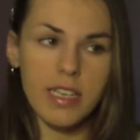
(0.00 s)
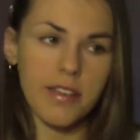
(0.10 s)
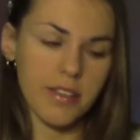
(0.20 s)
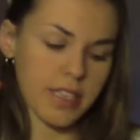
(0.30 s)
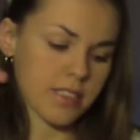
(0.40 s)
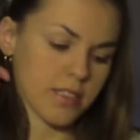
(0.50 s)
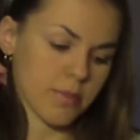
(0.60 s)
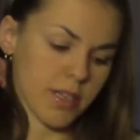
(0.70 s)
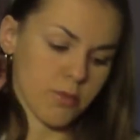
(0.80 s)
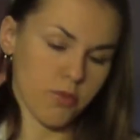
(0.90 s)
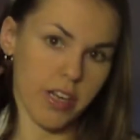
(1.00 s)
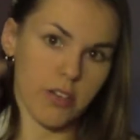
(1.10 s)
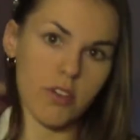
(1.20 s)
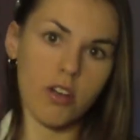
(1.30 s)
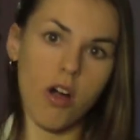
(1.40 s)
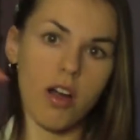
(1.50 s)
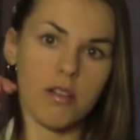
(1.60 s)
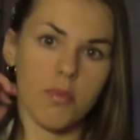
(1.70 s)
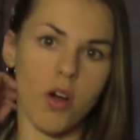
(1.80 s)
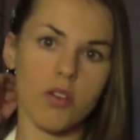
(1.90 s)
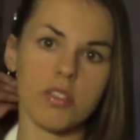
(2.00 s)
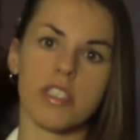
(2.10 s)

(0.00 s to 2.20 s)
I think sometimes regular cotton balls,